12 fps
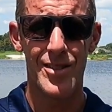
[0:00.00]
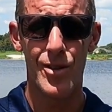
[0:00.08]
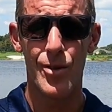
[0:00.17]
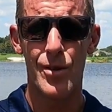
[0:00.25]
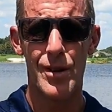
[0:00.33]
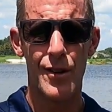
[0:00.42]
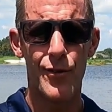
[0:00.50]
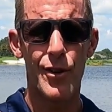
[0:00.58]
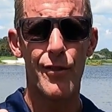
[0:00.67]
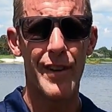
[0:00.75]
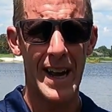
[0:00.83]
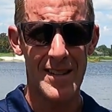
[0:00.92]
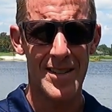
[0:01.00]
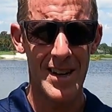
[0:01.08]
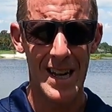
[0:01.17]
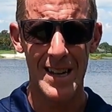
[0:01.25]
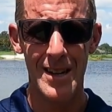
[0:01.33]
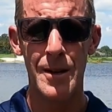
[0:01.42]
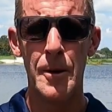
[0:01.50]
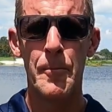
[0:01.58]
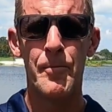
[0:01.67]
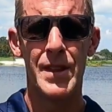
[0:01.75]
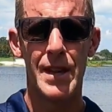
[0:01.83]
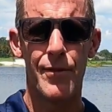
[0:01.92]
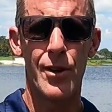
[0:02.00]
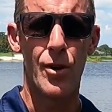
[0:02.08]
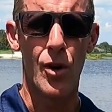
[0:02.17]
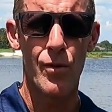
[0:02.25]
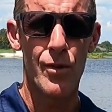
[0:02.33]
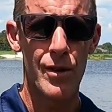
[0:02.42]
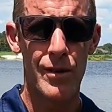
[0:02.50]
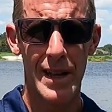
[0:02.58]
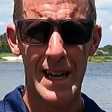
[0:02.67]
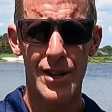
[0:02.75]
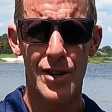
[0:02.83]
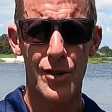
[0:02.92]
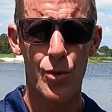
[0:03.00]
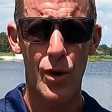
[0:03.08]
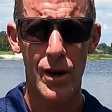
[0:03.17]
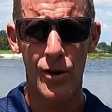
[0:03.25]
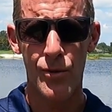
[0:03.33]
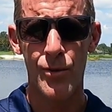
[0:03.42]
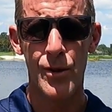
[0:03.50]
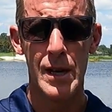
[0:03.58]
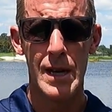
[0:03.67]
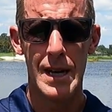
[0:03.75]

So if you're vaccinated, if you're over the age of 12,